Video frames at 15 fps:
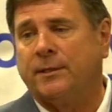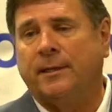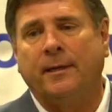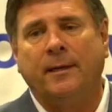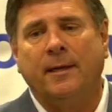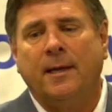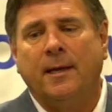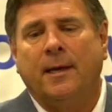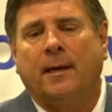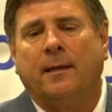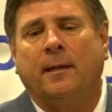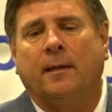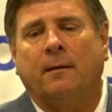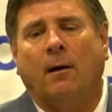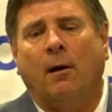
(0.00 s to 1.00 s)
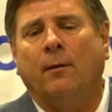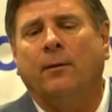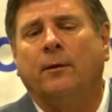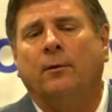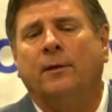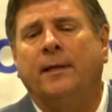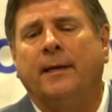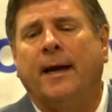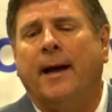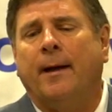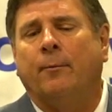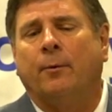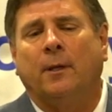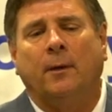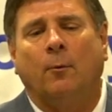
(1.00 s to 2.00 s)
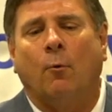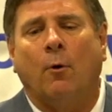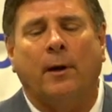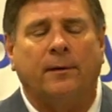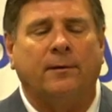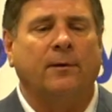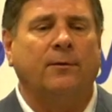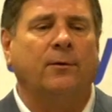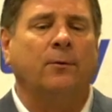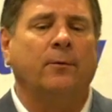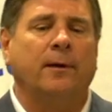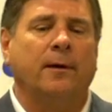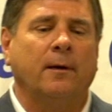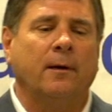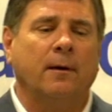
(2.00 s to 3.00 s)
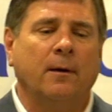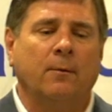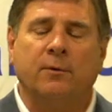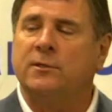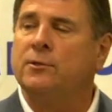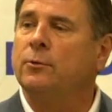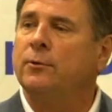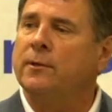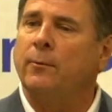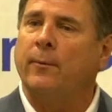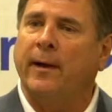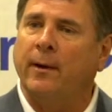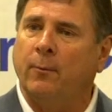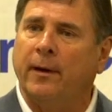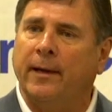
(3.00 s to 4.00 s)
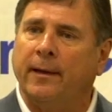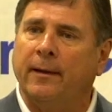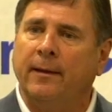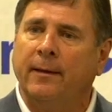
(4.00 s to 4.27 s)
And the only thing I really wanted to do here was do it the right way.